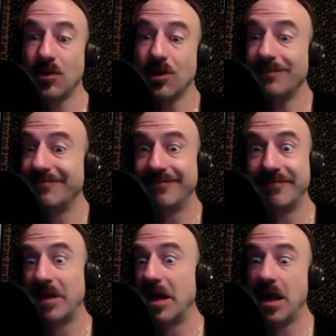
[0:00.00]
hear their
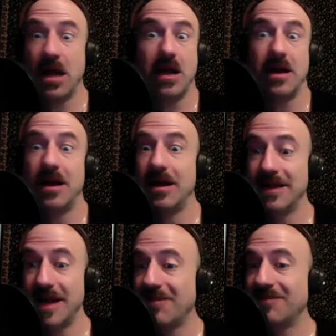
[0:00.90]
footsteps.
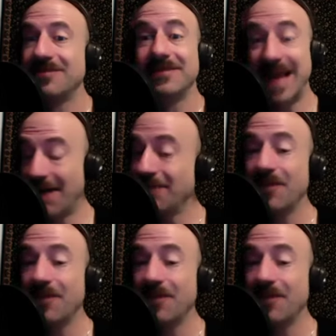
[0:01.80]
Yeah. Yeah. And they're